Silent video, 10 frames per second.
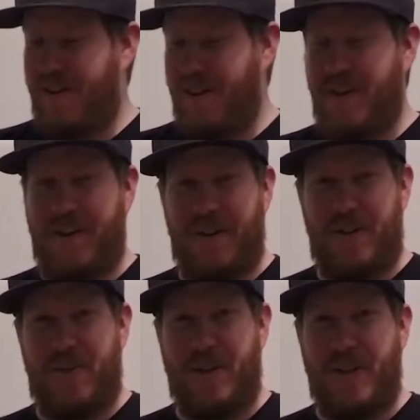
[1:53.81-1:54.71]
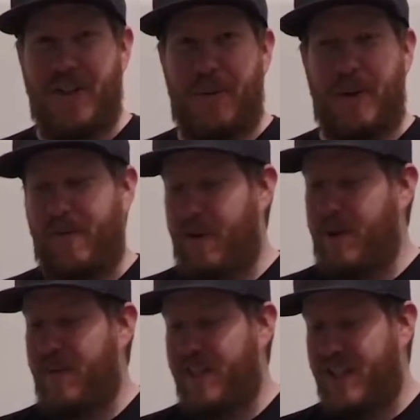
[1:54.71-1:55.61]
your goods when you're shipping from
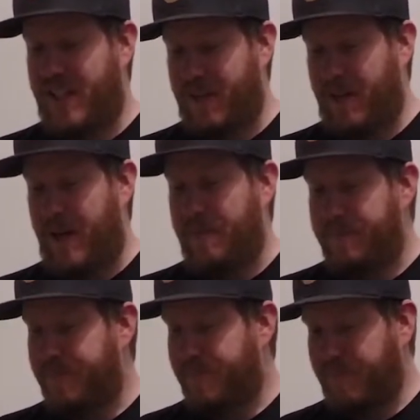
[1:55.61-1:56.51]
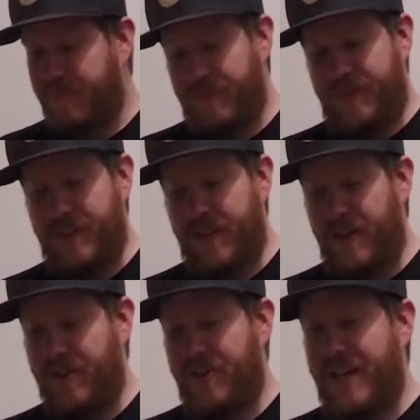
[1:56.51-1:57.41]
overseas. But it
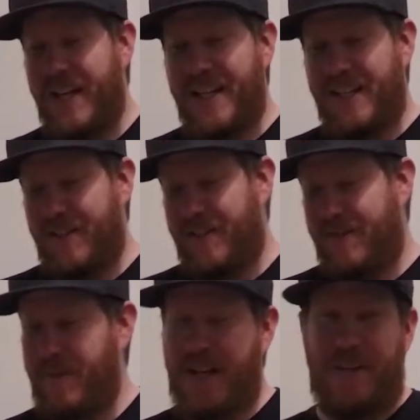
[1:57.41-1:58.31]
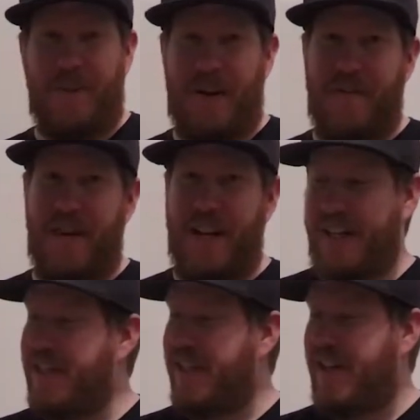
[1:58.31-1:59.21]
was really easy. It was managed by
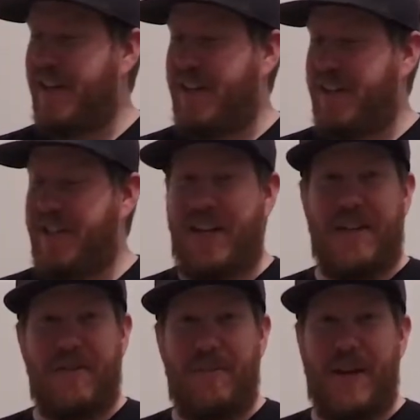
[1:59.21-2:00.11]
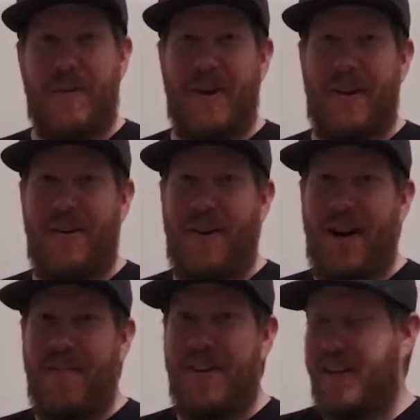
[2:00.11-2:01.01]
FedEx. They got in touch with me when it
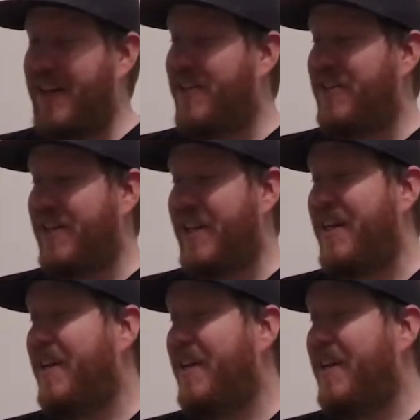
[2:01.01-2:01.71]
arrived in the country